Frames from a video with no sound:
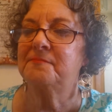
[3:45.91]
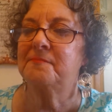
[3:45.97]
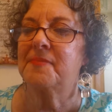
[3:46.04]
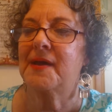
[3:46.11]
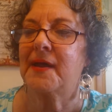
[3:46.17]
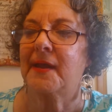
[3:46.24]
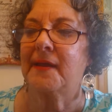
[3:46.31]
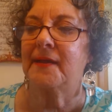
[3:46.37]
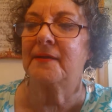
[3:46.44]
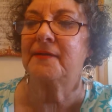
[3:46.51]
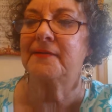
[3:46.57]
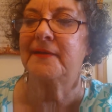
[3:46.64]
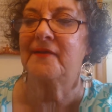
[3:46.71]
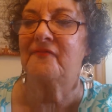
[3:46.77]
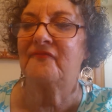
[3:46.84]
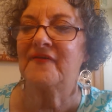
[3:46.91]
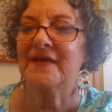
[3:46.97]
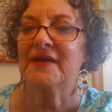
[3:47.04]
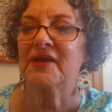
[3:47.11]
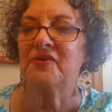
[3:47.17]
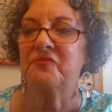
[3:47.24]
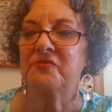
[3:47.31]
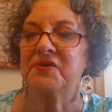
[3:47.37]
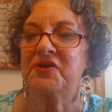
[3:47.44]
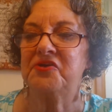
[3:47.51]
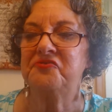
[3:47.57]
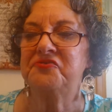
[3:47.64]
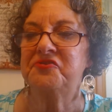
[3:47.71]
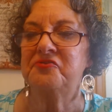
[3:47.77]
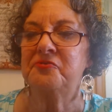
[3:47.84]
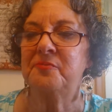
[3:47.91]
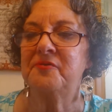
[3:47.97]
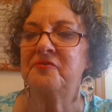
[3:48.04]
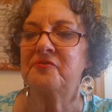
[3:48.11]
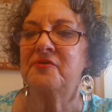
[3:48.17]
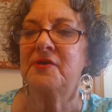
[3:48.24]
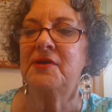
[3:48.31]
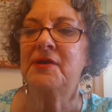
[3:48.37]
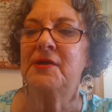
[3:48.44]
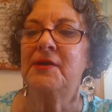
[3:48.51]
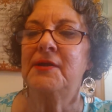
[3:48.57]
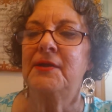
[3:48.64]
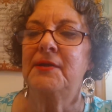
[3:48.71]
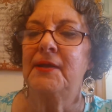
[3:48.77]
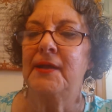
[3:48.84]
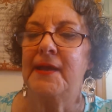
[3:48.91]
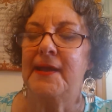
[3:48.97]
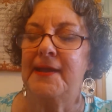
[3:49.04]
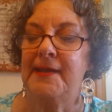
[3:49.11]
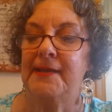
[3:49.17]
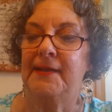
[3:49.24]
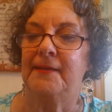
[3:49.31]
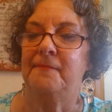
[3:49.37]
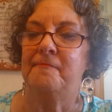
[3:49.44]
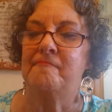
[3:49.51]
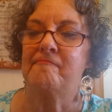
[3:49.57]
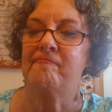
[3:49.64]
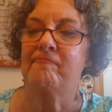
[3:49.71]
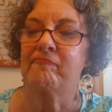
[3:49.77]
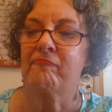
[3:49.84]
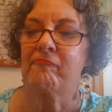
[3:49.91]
by a fellow YouTuber, and